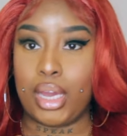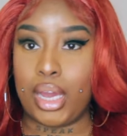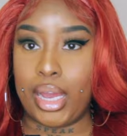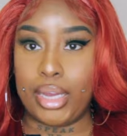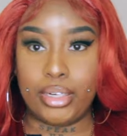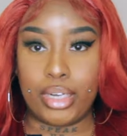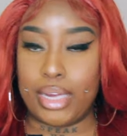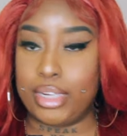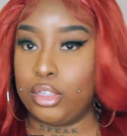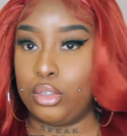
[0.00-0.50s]

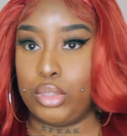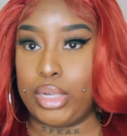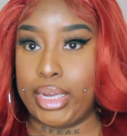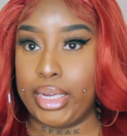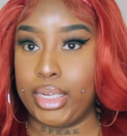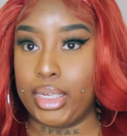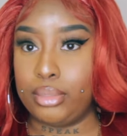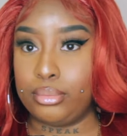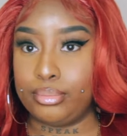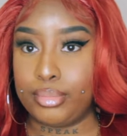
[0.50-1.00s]
I, I don't
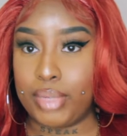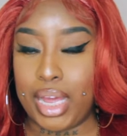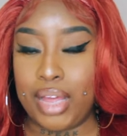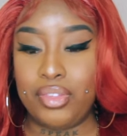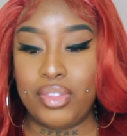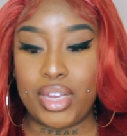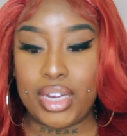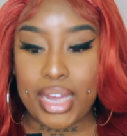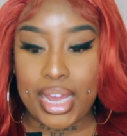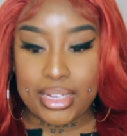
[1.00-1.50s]
like it.
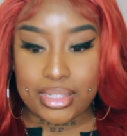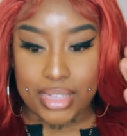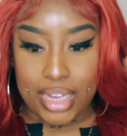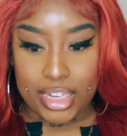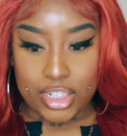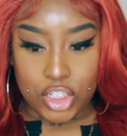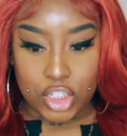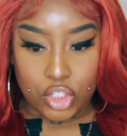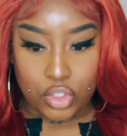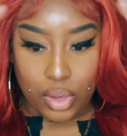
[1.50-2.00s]
And then it has
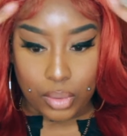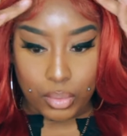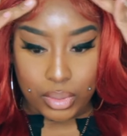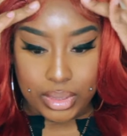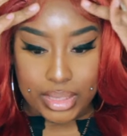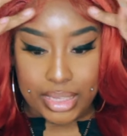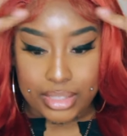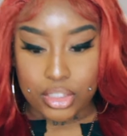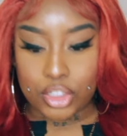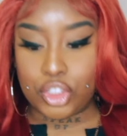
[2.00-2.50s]
edges, so I
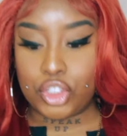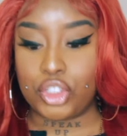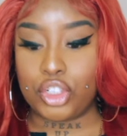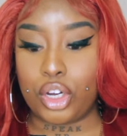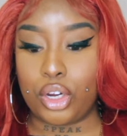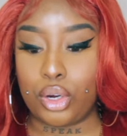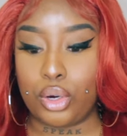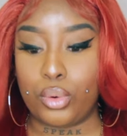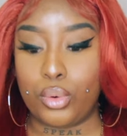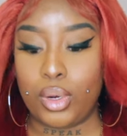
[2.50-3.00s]
want that to
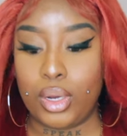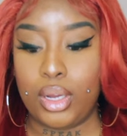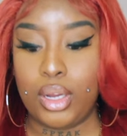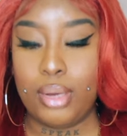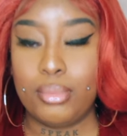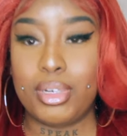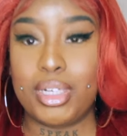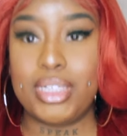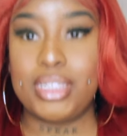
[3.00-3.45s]
show. I'm